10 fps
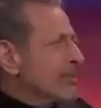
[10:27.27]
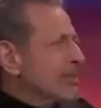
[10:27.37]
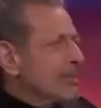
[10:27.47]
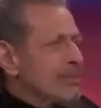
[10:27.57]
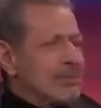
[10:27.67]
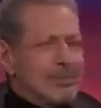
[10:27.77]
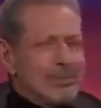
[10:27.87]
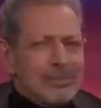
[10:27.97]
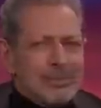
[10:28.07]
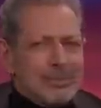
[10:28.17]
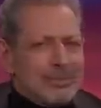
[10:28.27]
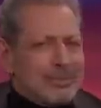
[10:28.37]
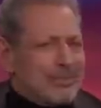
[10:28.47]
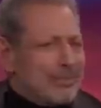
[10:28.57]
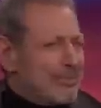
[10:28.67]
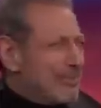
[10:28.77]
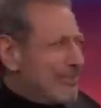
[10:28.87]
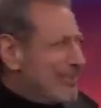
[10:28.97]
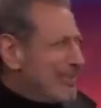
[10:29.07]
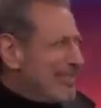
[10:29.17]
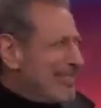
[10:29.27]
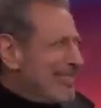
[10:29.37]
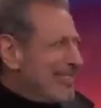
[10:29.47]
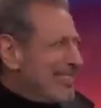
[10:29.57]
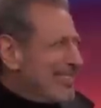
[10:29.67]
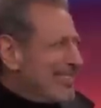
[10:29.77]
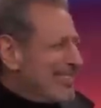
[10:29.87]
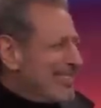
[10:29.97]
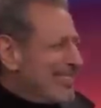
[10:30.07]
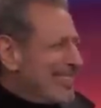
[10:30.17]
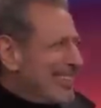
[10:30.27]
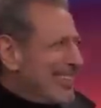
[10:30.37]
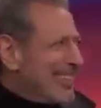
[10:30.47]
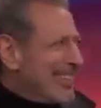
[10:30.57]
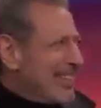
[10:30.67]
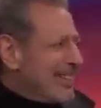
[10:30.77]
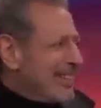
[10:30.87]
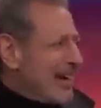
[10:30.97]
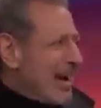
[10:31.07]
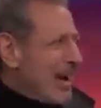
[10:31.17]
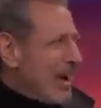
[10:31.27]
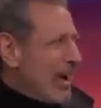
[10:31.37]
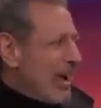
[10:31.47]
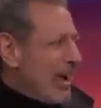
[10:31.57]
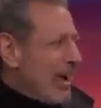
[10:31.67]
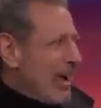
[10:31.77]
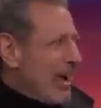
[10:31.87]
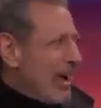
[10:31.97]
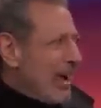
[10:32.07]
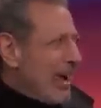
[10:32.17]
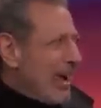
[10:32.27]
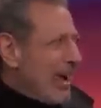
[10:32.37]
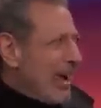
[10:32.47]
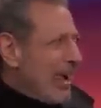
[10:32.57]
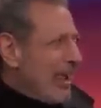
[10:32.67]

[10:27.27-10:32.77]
(not speaking)